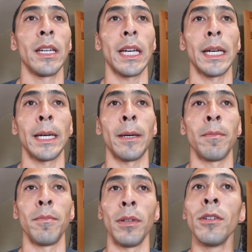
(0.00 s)

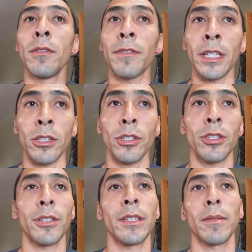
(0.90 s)
um,
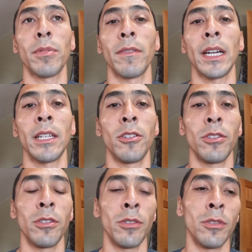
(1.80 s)
bluefish, provided you
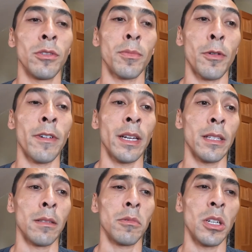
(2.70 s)
use a, provi
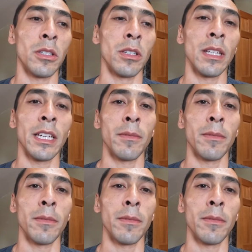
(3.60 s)
a, good leader